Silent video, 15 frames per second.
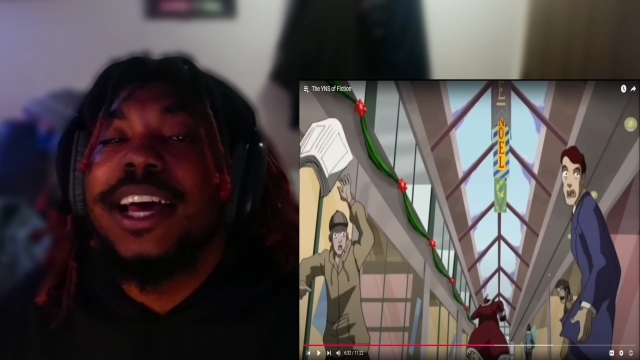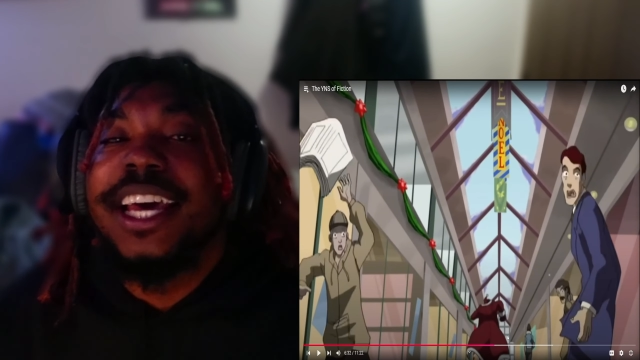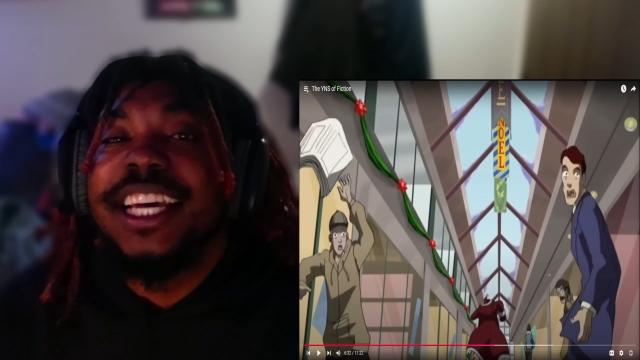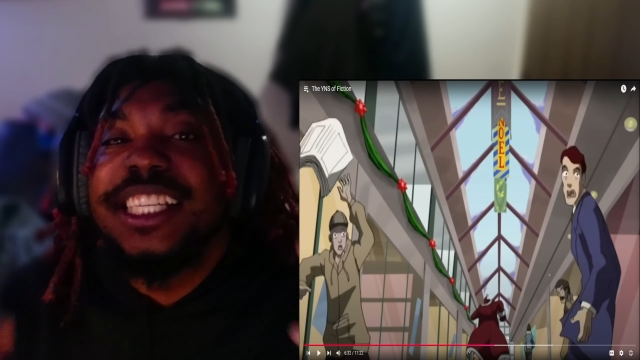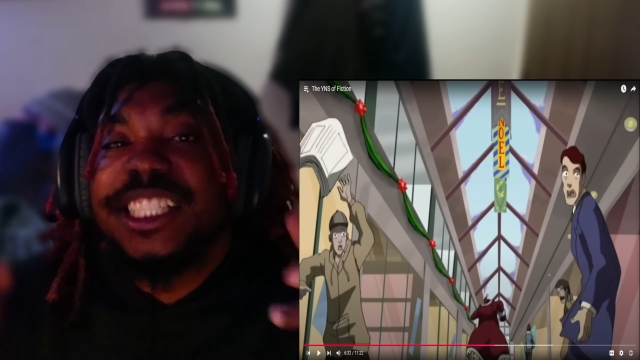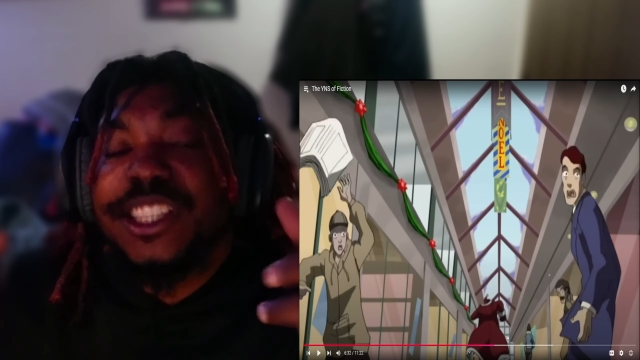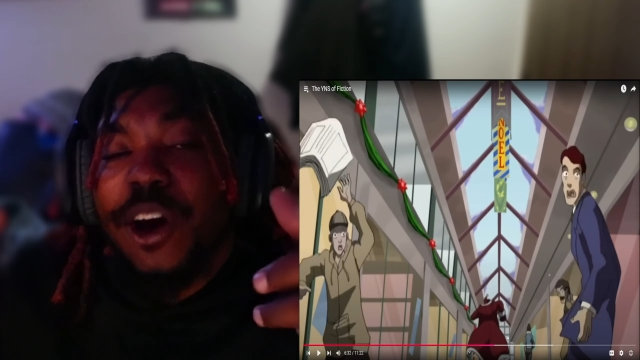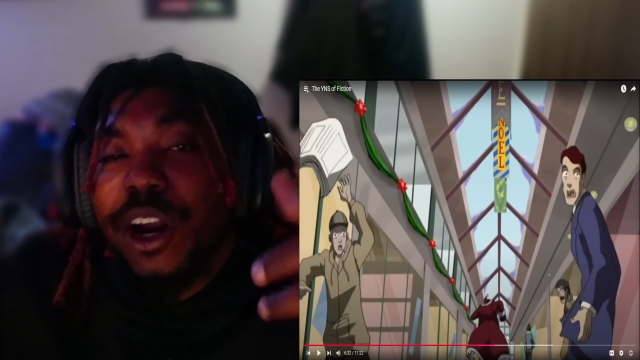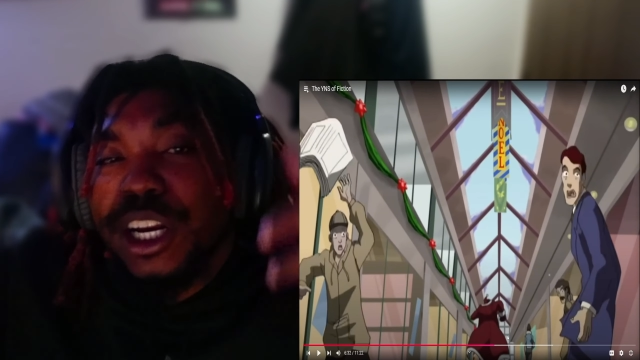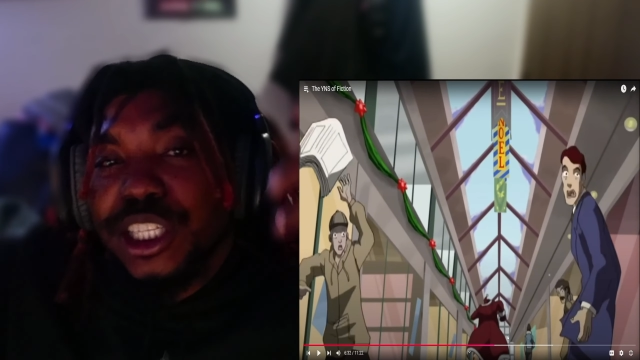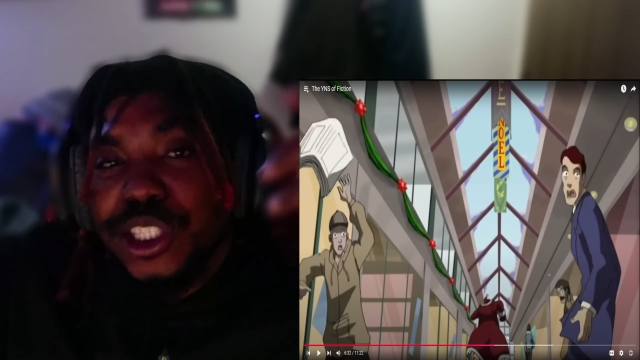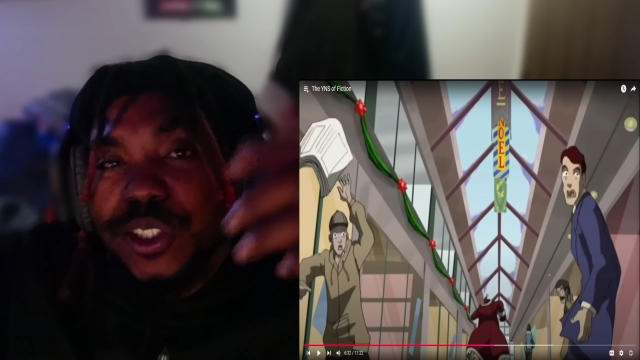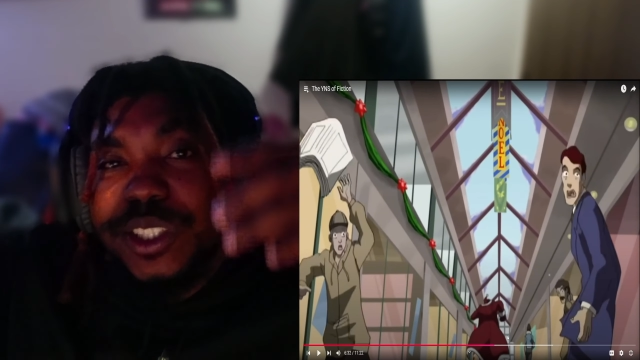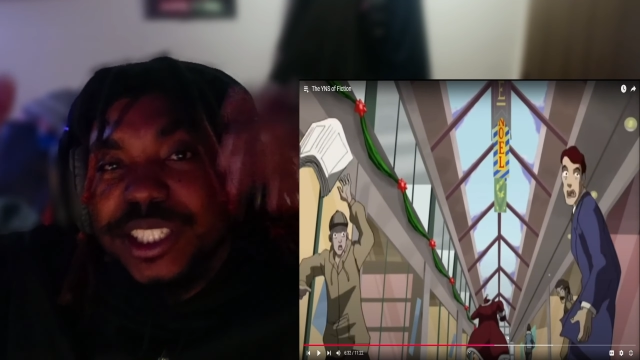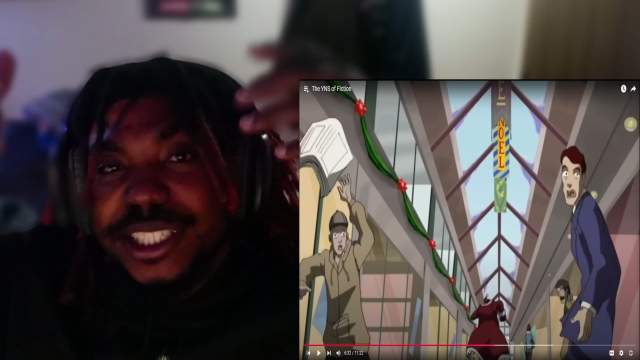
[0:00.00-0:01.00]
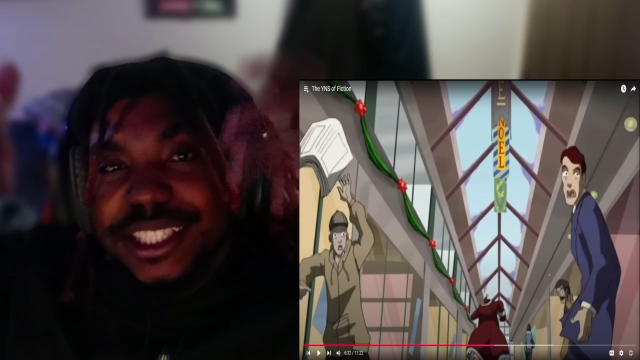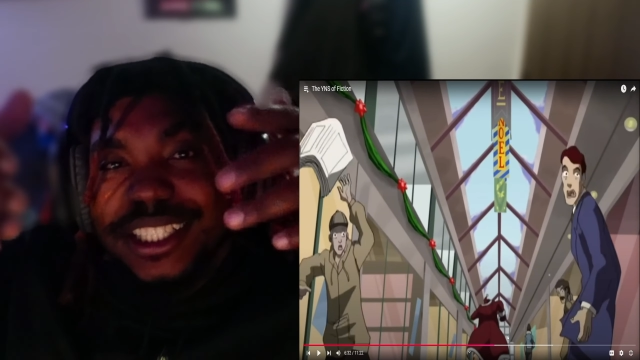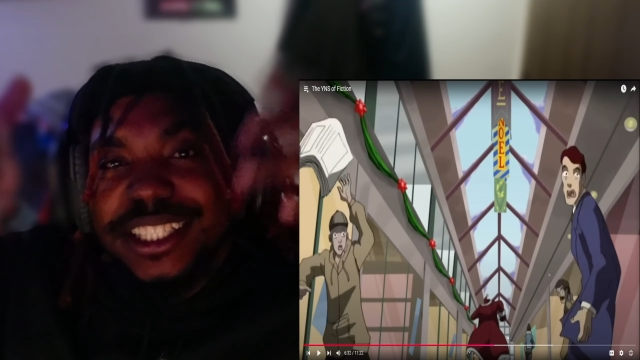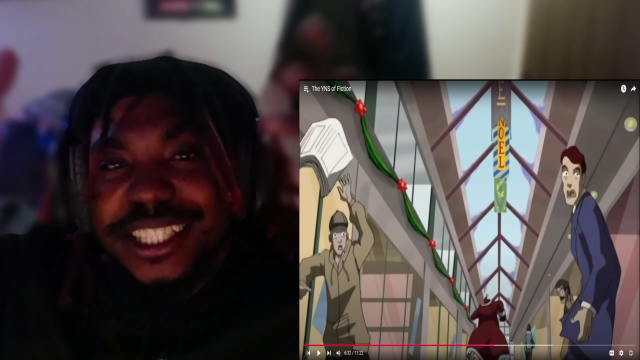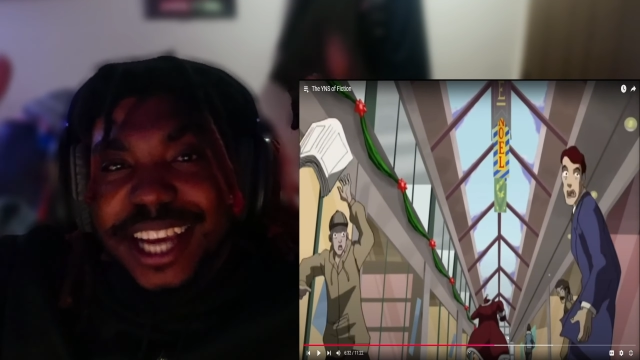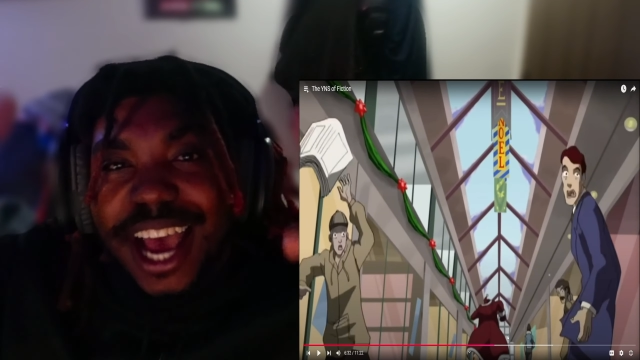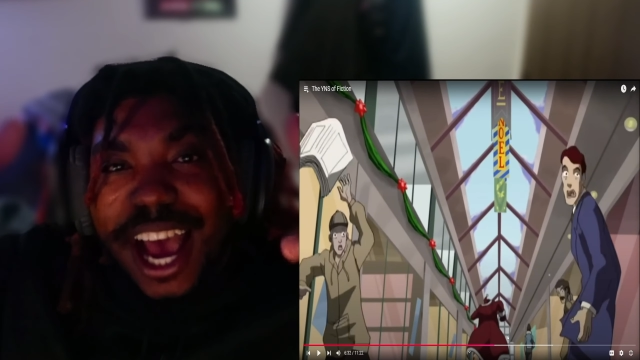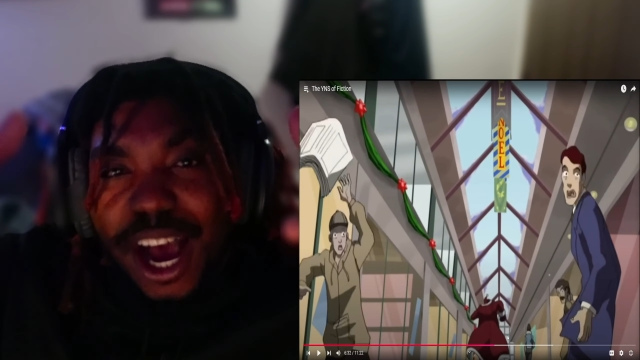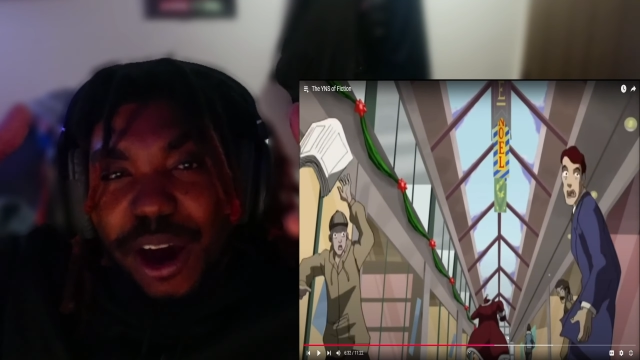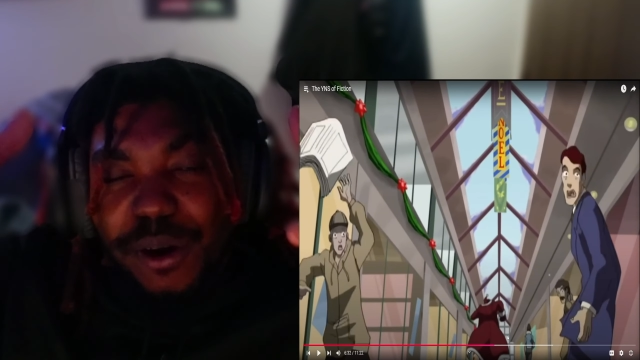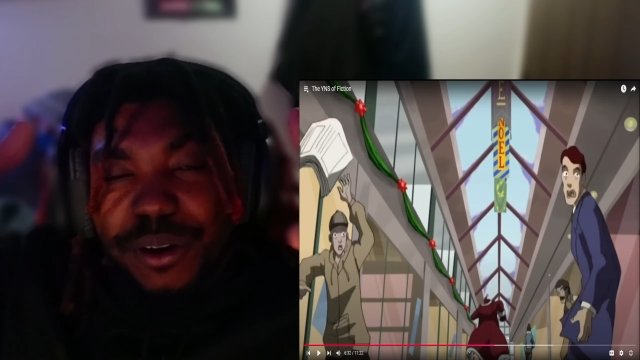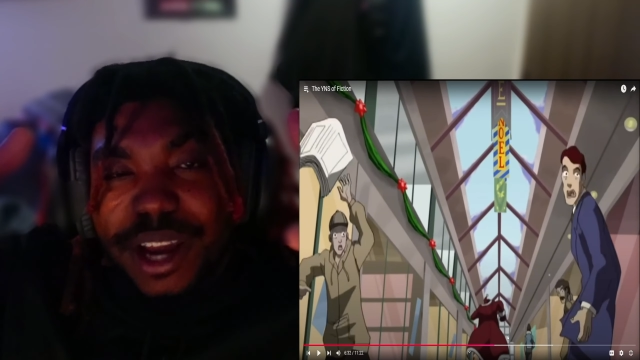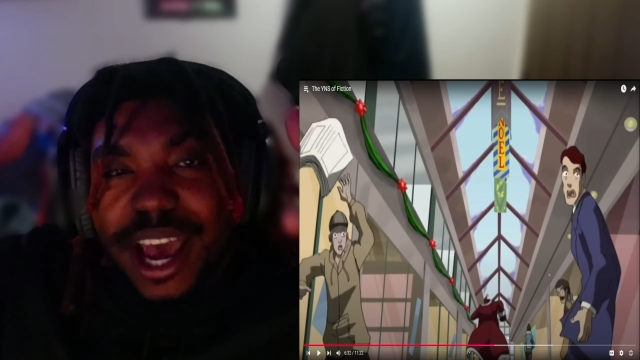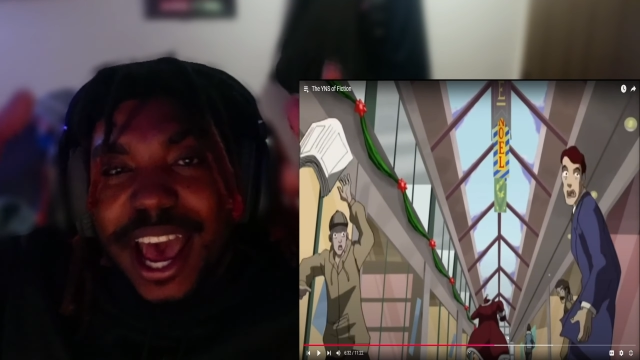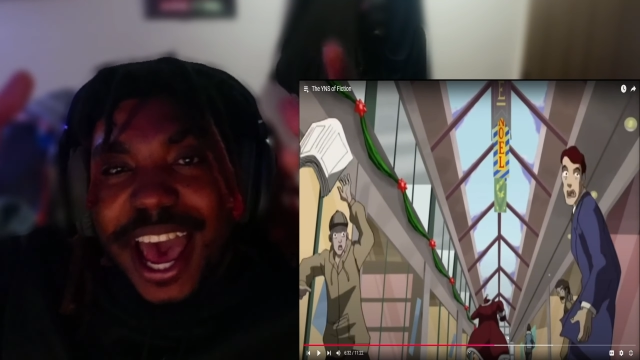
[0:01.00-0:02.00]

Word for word: he started using the shout